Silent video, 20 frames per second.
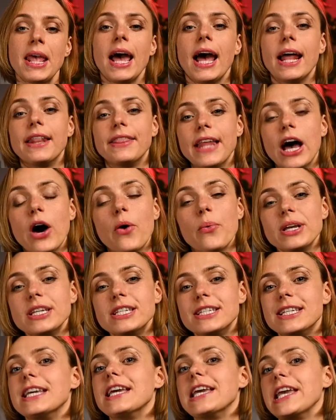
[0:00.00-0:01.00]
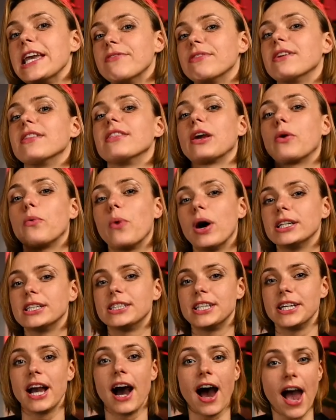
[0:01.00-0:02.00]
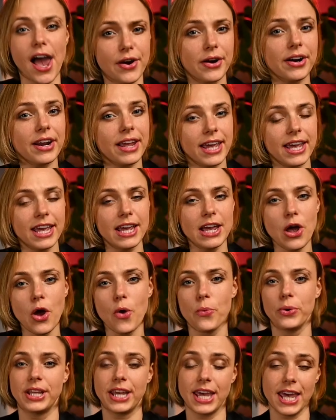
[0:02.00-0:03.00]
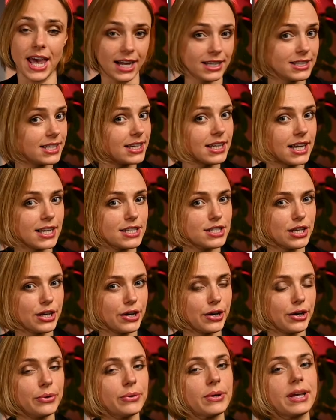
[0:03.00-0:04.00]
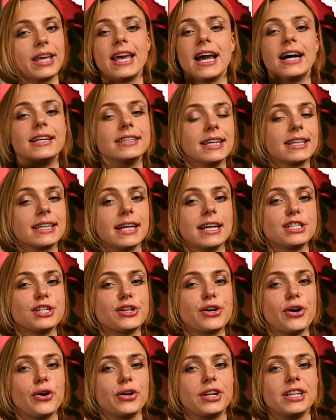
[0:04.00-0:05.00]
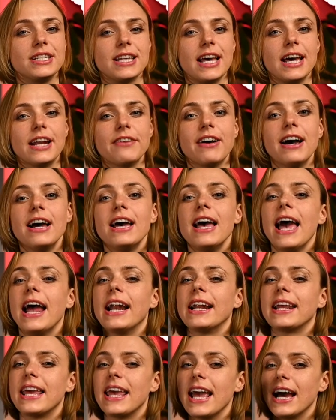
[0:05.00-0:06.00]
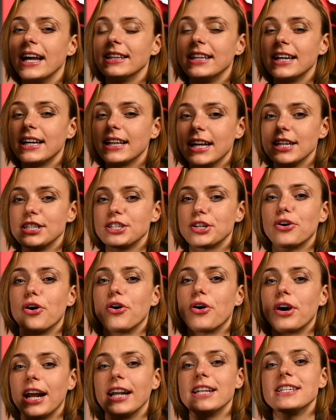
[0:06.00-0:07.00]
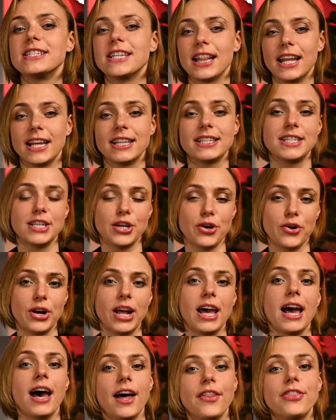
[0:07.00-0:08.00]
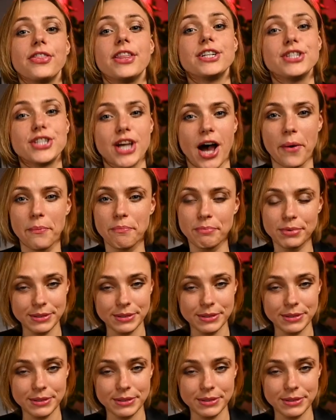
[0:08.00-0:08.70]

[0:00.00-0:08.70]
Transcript: and now we see even the quality hierarchy with Chianti Classico, Chianti Classico Riserva, and Chianti Classico Gran Selezione at the top.